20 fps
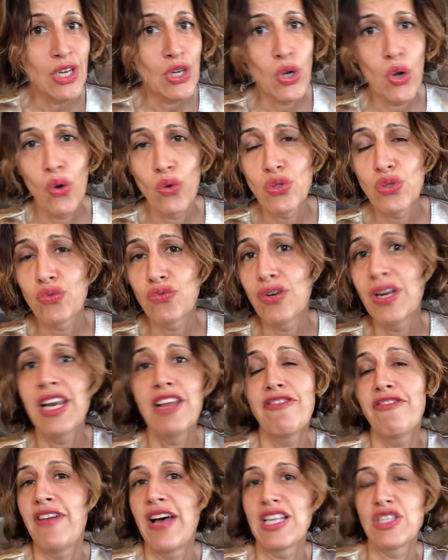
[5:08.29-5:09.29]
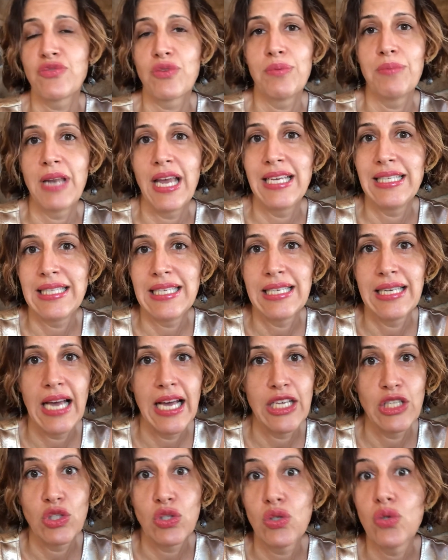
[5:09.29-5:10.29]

goes really fast from 99